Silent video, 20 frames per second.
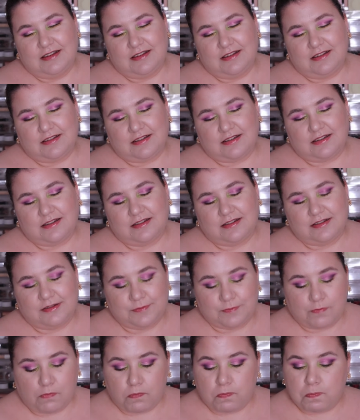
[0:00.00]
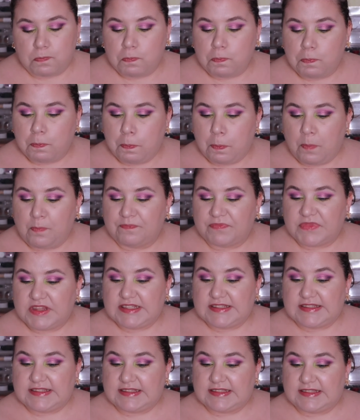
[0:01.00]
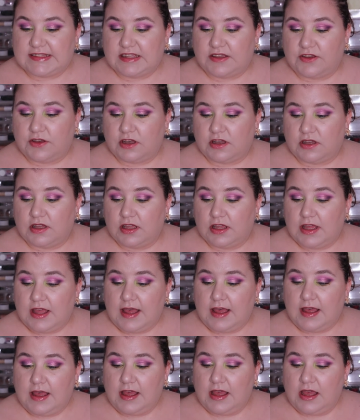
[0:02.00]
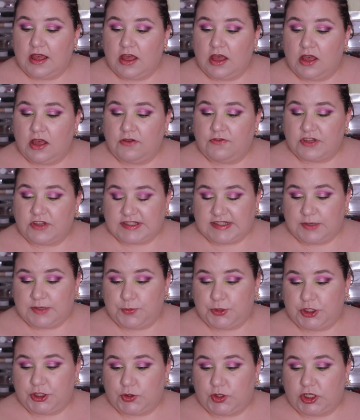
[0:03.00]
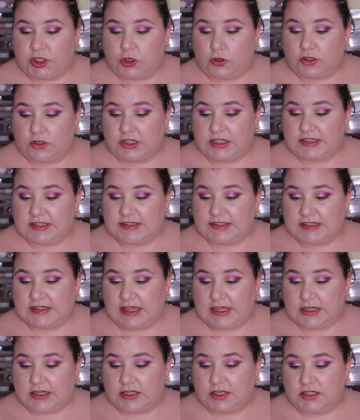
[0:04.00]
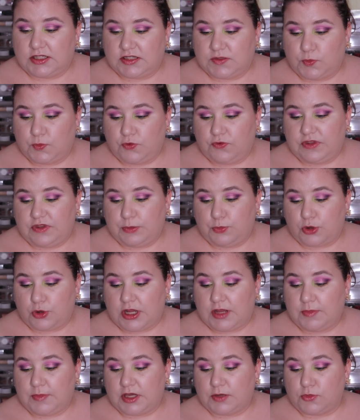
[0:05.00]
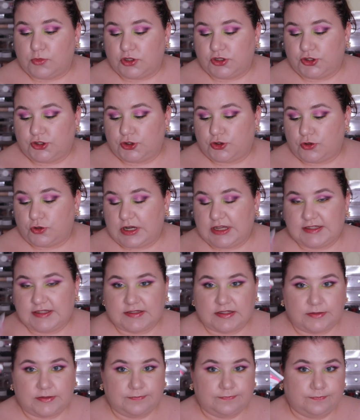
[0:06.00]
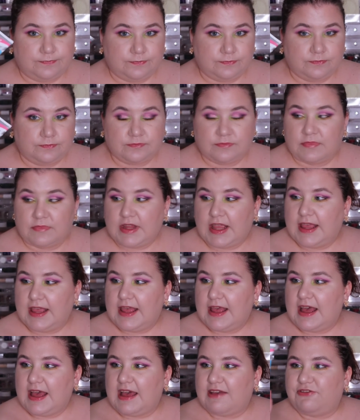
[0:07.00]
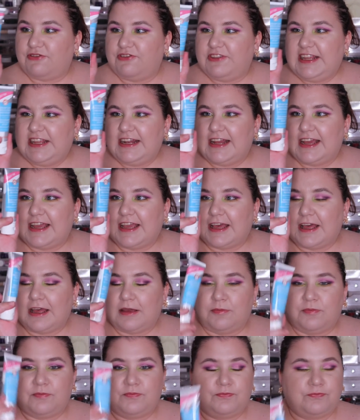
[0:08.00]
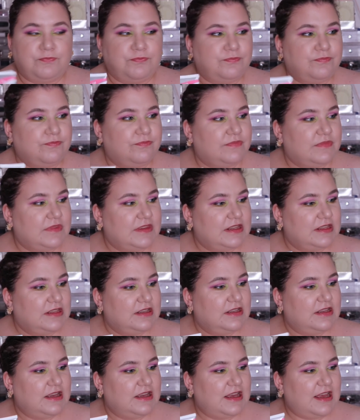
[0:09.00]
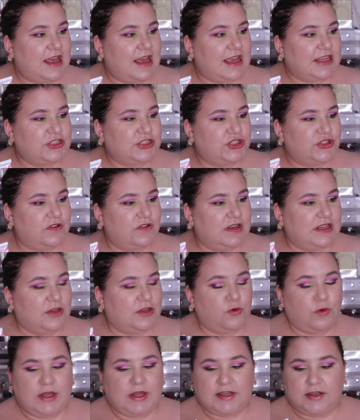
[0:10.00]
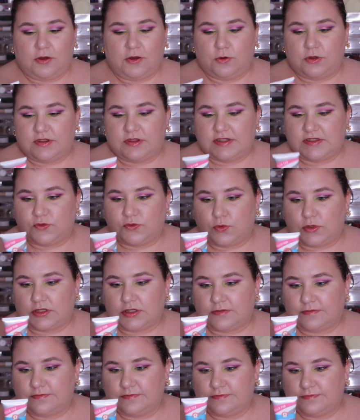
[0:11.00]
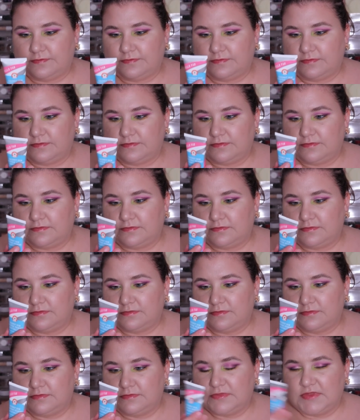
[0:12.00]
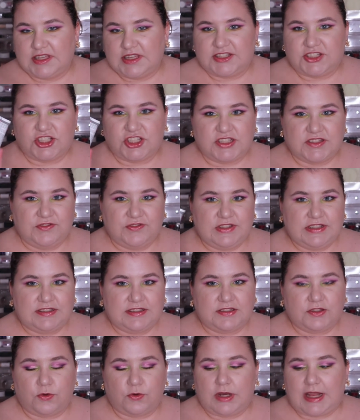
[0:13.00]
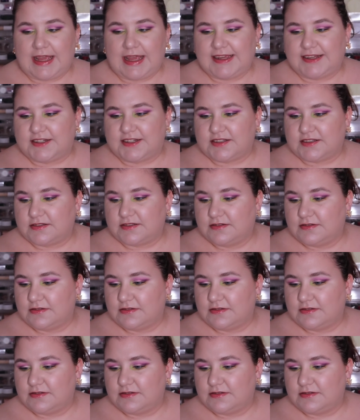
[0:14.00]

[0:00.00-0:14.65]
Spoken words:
Oh, this is the Festive Beauty Coconut Skin Smoothie Priming Moisturizer. I feel like I'm actually quite low on this one. It just feels so light.